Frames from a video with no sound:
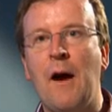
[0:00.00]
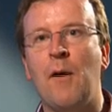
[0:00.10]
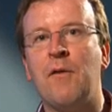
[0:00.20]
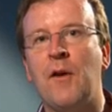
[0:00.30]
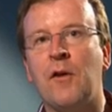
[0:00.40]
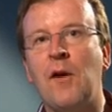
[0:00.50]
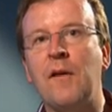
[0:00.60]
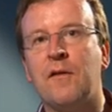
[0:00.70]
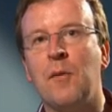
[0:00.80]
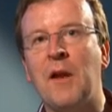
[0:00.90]
However, there are
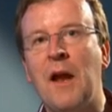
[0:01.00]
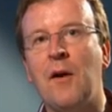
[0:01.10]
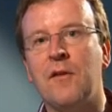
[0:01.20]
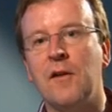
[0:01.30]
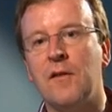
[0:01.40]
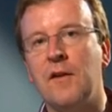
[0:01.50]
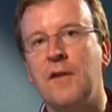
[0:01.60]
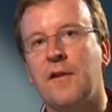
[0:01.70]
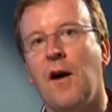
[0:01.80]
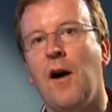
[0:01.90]
great similarities.
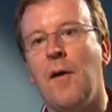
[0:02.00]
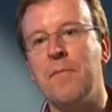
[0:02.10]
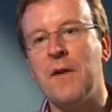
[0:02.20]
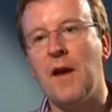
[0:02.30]
These are